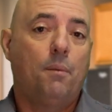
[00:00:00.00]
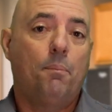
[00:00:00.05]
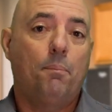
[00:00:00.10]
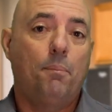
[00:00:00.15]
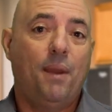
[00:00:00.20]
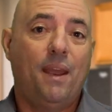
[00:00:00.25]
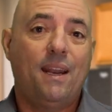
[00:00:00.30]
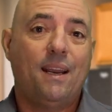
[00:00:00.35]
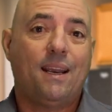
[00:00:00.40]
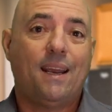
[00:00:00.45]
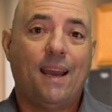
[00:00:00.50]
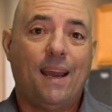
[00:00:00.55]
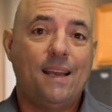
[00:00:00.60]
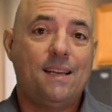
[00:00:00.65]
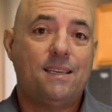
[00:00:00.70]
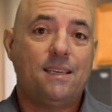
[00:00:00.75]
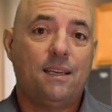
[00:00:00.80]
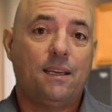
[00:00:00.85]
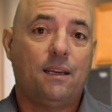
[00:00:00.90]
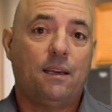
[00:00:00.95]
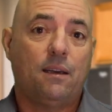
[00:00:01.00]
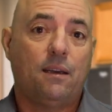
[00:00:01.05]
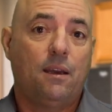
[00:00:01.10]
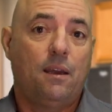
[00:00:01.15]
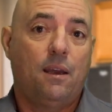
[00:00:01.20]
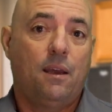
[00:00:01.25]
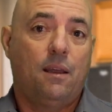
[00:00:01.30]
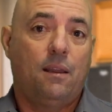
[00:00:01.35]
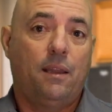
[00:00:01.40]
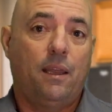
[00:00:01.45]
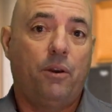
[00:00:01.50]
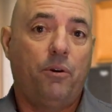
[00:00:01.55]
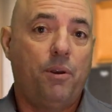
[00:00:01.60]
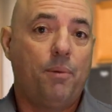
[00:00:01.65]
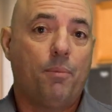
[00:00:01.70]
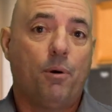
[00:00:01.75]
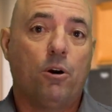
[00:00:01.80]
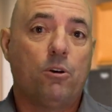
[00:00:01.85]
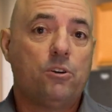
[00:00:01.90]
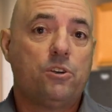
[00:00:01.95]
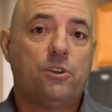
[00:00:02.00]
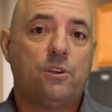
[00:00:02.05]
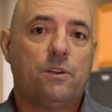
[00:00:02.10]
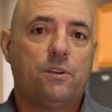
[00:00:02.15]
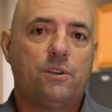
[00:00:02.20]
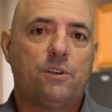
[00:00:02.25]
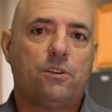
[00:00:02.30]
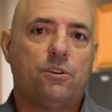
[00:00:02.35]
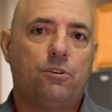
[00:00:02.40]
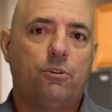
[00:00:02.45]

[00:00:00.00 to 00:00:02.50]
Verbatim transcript: medicating their emotions